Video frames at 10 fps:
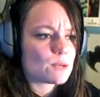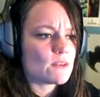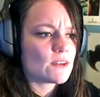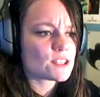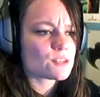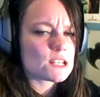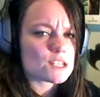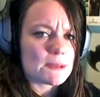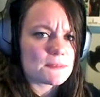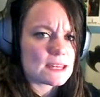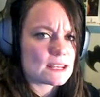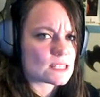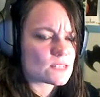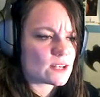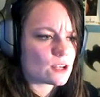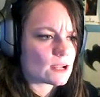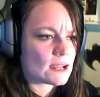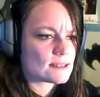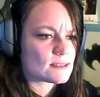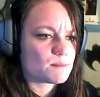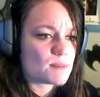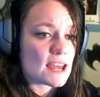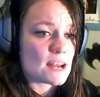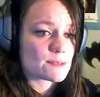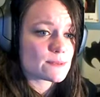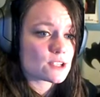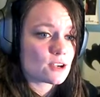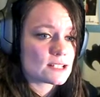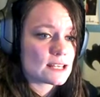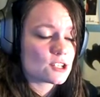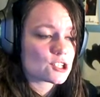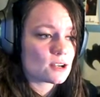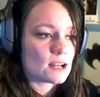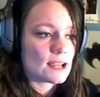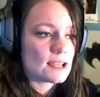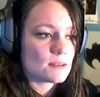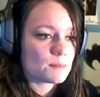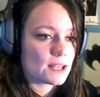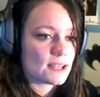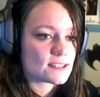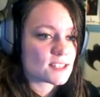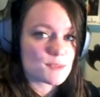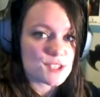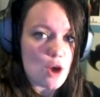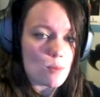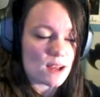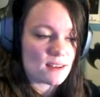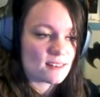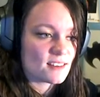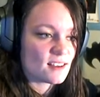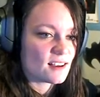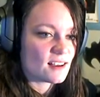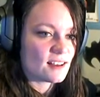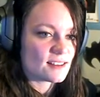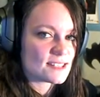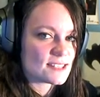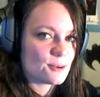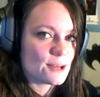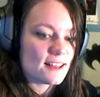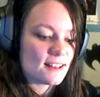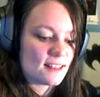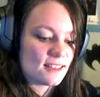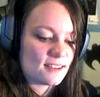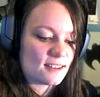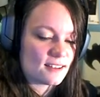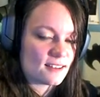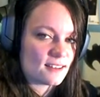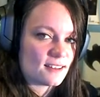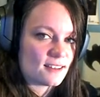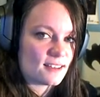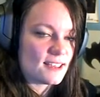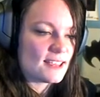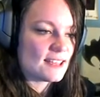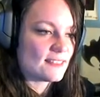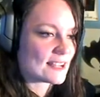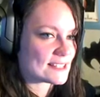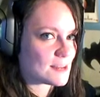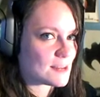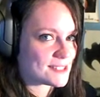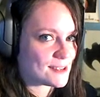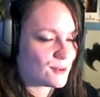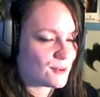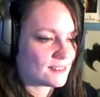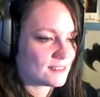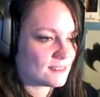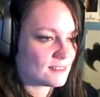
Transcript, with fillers: We've also reached about the end of this video, guys. My name is Miss Scarlet Tanager, and I am playing some Soma. I'll see you all in the next episode.